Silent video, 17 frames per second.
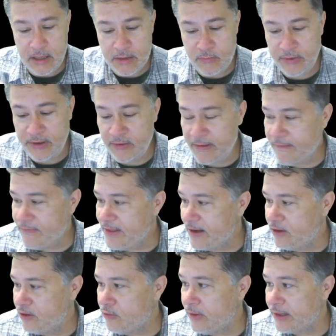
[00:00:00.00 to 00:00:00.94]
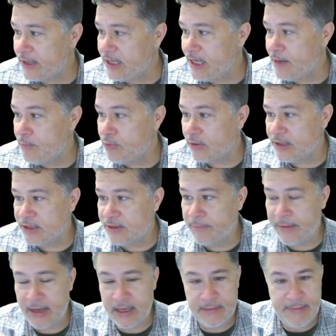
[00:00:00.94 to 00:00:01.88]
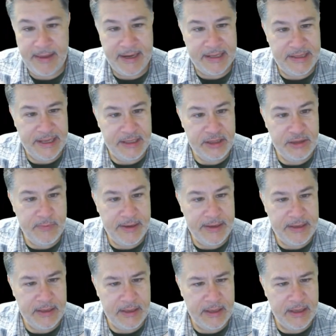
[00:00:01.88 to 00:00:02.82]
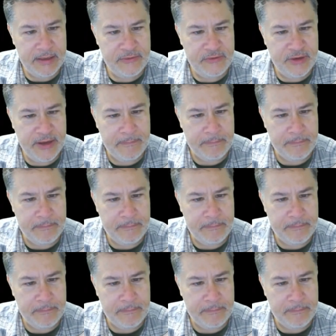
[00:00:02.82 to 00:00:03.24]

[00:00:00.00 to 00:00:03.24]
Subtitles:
we don't have that annoying keyboard at the bottom. And I like the way it